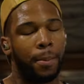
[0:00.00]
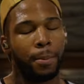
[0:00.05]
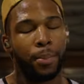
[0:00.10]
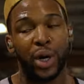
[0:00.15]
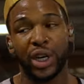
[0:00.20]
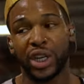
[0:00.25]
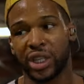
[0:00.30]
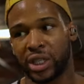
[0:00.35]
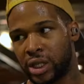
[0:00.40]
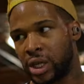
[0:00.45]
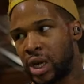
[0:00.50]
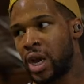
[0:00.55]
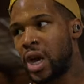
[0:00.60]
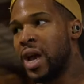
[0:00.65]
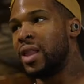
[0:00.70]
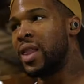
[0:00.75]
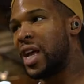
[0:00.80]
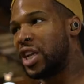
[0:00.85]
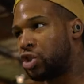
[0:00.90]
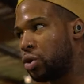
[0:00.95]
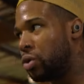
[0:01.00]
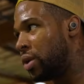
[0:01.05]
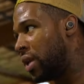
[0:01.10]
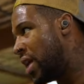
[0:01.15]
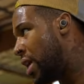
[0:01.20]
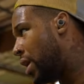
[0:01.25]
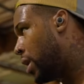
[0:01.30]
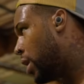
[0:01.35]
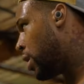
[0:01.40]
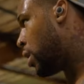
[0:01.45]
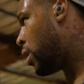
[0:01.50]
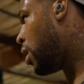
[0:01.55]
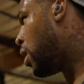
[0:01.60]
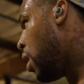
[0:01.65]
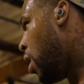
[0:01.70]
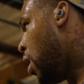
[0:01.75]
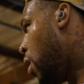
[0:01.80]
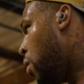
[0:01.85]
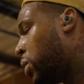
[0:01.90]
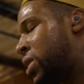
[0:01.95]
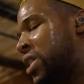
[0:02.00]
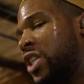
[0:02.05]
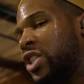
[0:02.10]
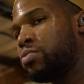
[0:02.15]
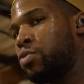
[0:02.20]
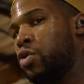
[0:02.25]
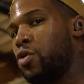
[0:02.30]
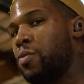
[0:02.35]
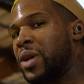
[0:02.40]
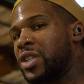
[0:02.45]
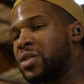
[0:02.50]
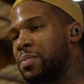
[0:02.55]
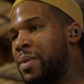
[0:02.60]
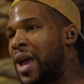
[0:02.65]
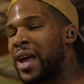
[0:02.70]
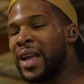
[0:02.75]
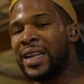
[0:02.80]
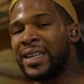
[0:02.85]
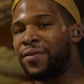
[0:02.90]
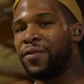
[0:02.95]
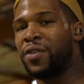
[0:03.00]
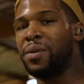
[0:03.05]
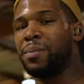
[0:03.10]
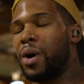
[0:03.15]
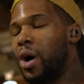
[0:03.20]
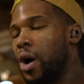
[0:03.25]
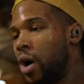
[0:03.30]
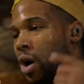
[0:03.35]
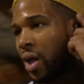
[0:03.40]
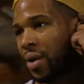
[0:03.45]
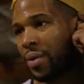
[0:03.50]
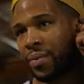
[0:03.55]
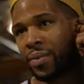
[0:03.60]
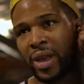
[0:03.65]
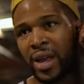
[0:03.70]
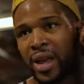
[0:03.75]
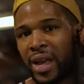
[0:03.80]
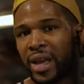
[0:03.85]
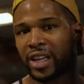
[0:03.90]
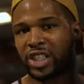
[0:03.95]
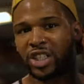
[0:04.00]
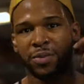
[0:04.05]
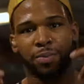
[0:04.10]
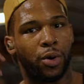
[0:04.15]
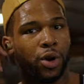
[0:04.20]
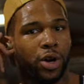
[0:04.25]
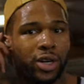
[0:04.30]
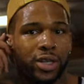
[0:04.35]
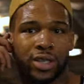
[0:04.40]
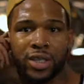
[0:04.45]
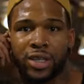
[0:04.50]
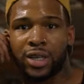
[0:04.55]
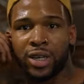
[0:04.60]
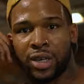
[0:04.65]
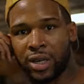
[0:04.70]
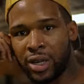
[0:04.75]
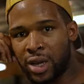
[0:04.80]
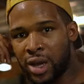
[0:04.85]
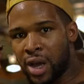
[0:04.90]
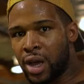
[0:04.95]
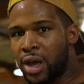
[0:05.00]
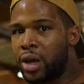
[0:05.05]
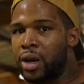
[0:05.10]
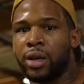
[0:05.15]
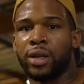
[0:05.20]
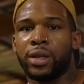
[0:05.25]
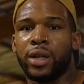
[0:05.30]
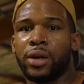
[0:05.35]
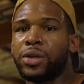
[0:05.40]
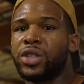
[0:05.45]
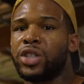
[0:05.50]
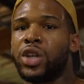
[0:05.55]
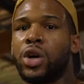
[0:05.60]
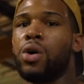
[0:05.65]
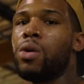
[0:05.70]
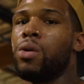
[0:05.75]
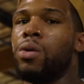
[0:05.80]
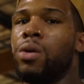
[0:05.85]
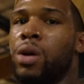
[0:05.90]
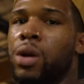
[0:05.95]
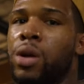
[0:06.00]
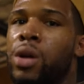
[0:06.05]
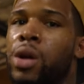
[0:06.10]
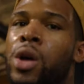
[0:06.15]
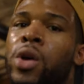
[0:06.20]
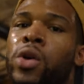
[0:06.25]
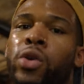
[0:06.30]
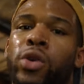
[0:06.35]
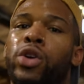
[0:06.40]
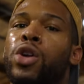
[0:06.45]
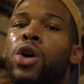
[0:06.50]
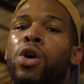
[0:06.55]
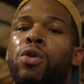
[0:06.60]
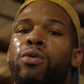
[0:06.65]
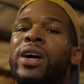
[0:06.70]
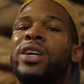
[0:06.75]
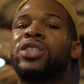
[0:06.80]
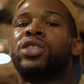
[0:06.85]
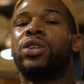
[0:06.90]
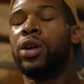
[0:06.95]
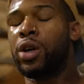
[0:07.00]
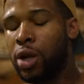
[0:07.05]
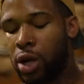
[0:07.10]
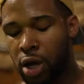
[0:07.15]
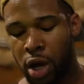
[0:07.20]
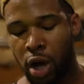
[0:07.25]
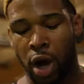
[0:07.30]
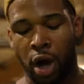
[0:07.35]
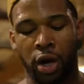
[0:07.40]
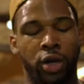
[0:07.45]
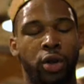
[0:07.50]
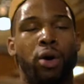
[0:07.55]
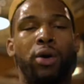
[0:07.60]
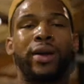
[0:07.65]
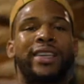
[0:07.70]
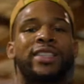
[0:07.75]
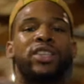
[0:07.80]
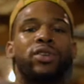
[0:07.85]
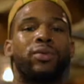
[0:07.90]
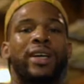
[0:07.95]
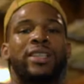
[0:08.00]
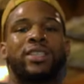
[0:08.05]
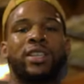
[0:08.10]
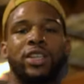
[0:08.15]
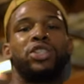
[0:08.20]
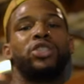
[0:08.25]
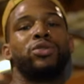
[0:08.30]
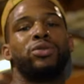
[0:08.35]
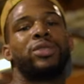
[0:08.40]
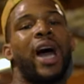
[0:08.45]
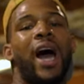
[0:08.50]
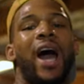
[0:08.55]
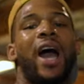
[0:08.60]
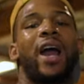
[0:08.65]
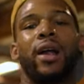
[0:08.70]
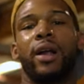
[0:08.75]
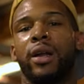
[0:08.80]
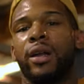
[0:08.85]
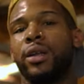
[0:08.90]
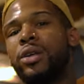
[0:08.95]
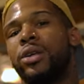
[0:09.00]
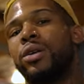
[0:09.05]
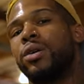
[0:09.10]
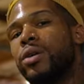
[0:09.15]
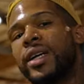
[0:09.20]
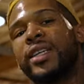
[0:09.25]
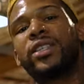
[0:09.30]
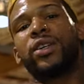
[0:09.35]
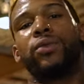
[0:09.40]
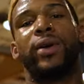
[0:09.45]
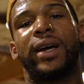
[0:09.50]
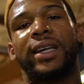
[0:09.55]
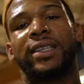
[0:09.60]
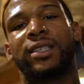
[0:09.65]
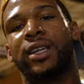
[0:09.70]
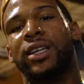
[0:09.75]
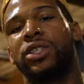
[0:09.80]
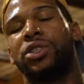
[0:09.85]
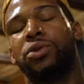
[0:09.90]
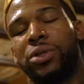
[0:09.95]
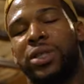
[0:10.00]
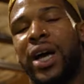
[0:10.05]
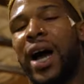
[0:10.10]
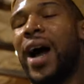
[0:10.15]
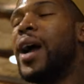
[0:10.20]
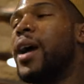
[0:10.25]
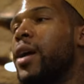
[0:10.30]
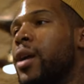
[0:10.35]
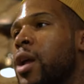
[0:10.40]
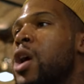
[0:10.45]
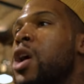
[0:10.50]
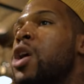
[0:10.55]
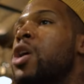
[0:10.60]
push that you need with these movements, man. In football and sports, there is no, you don't rest, you don't get to rest because you're tired. You don't get to rest because you're tired.